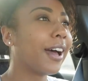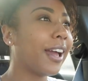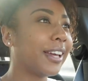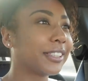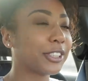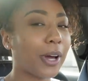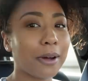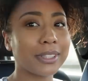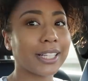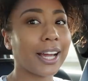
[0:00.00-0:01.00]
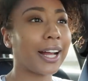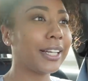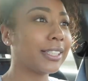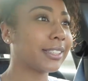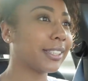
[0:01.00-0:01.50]
And so I was like, I
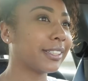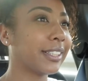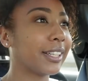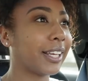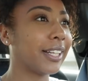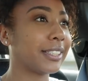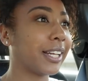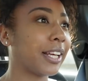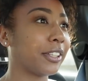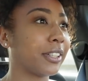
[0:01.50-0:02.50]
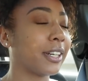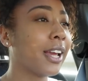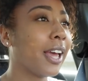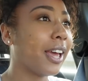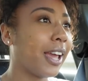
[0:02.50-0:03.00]
need to get it together.
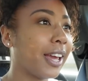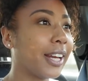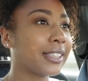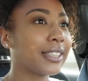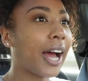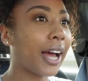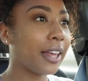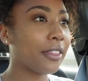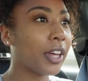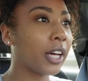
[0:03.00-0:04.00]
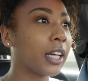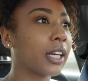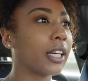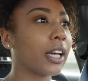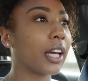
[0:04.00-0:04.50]
And it's not
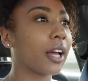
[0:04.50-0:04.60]
the